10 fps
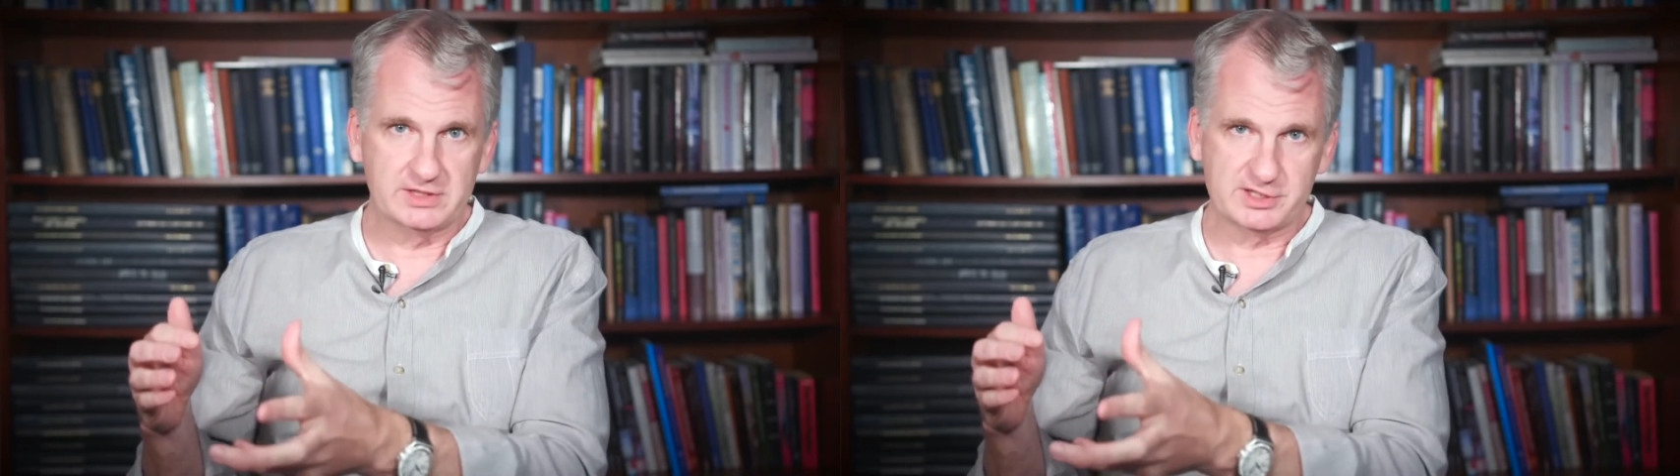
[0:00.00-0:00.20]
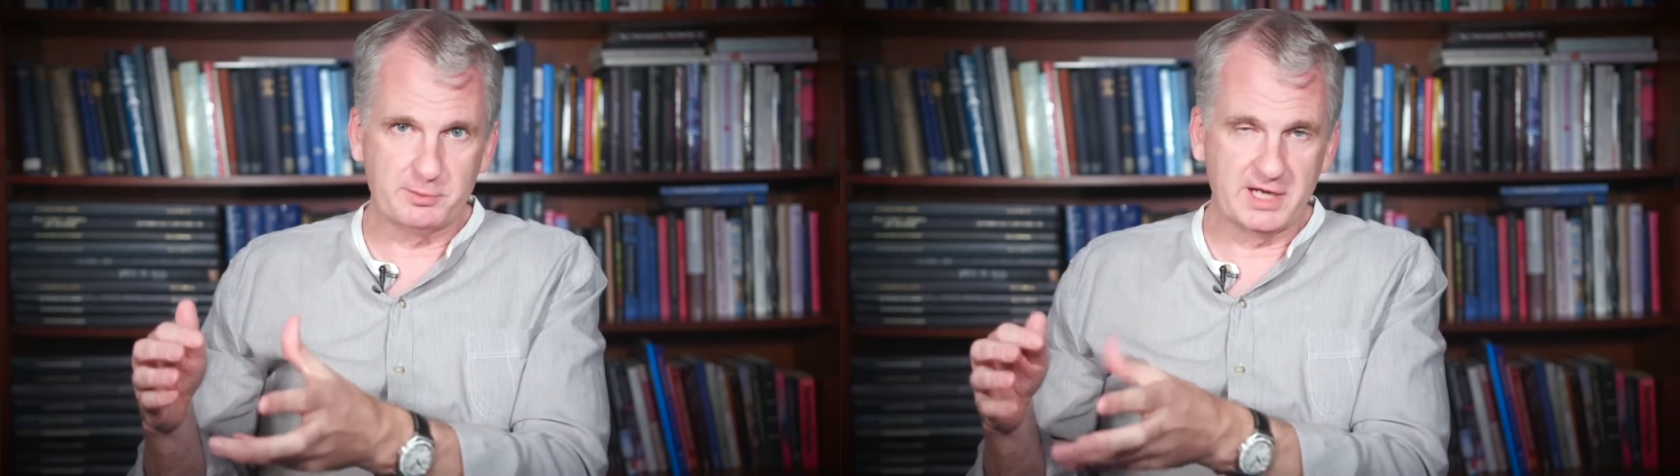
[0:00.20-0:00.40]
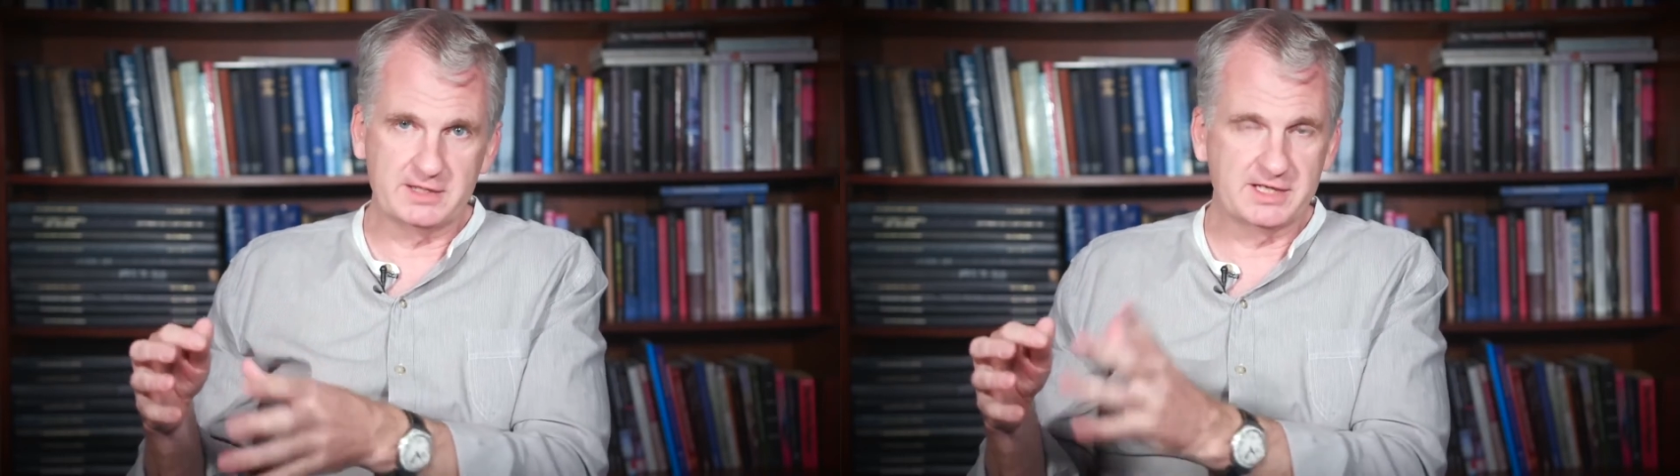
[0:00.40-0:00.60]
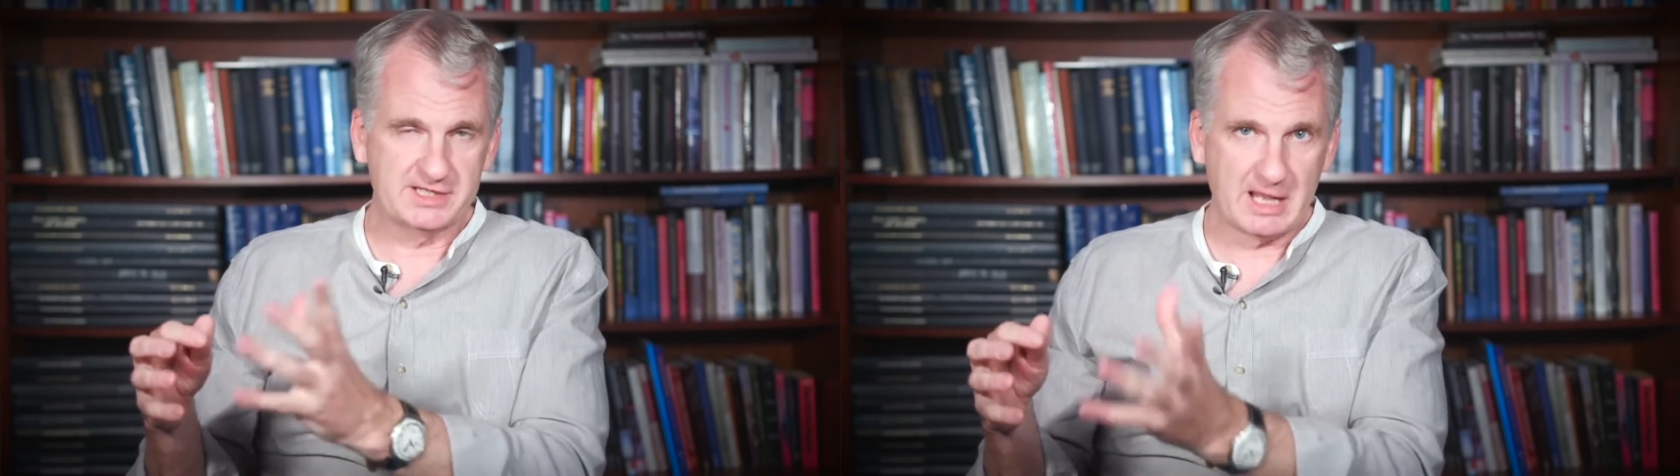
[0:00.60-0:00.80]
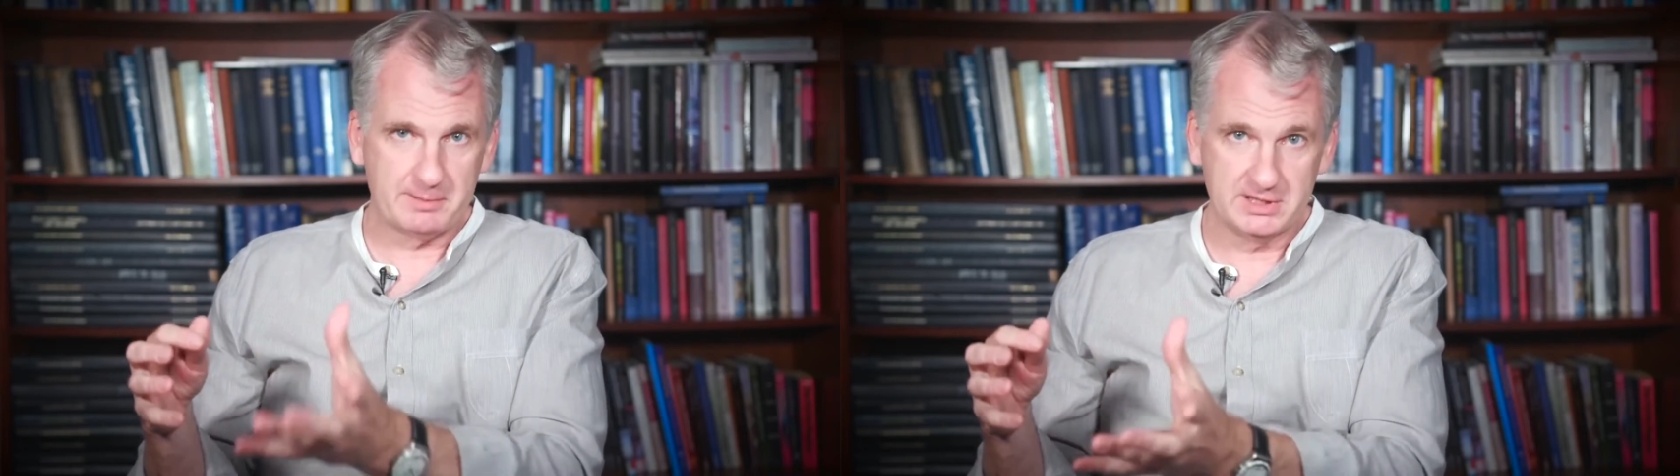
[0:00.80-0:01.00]
dissipate.
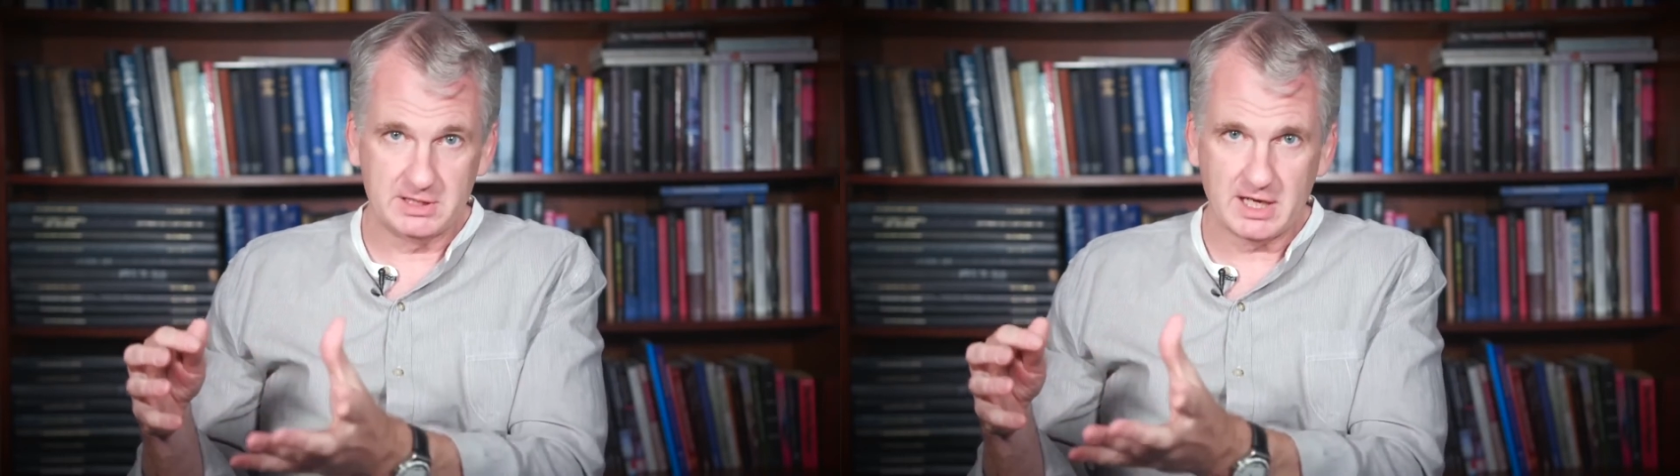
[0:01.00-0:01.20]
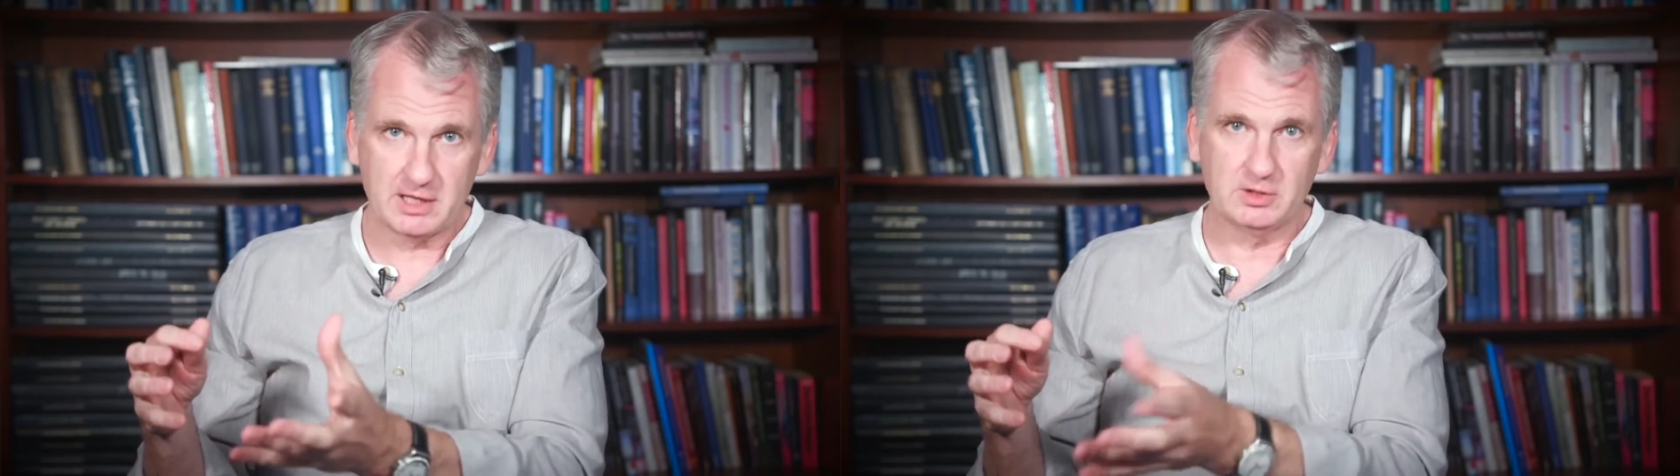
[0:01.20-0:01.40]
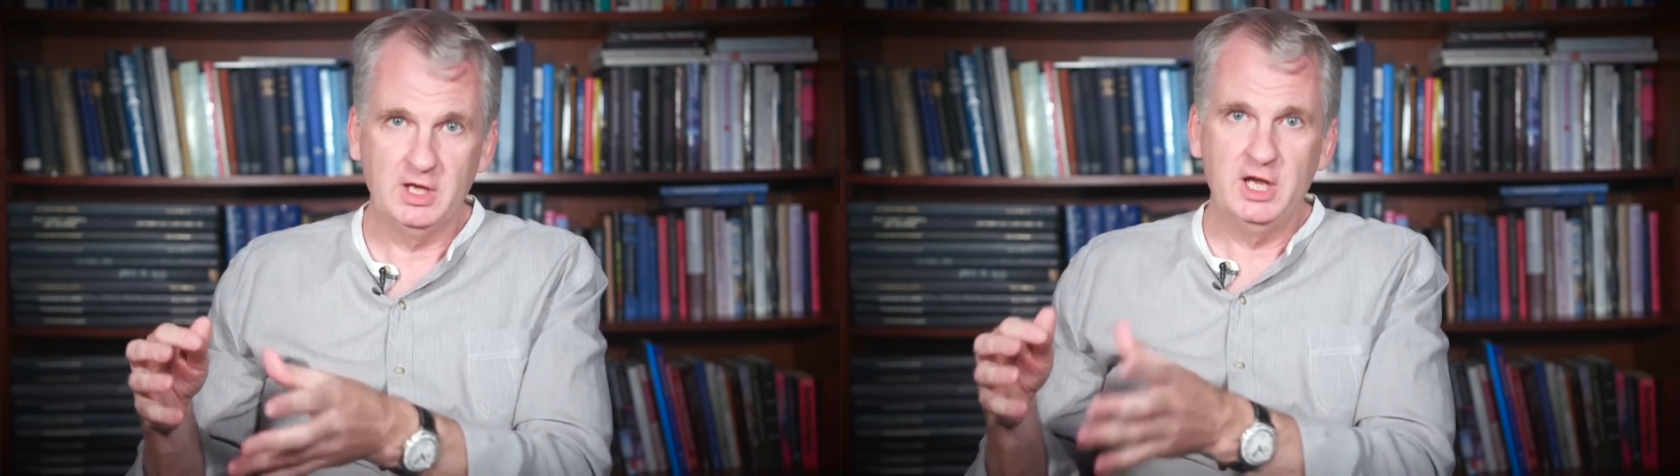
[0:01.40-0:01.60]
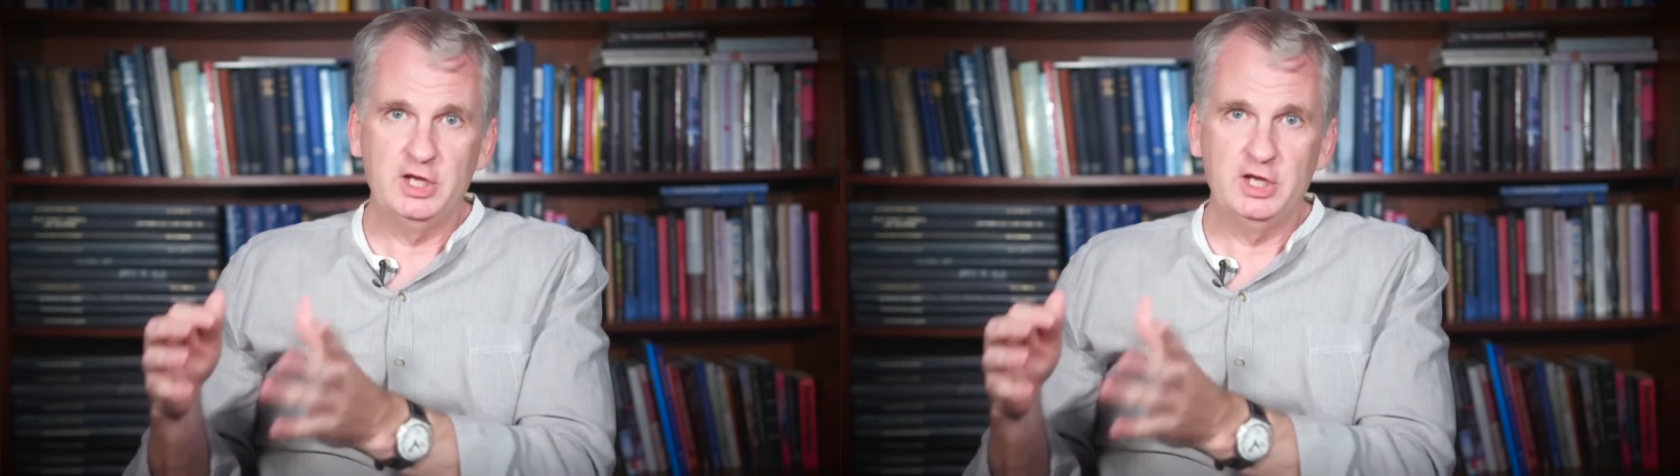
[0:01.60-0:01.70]
That's happening now.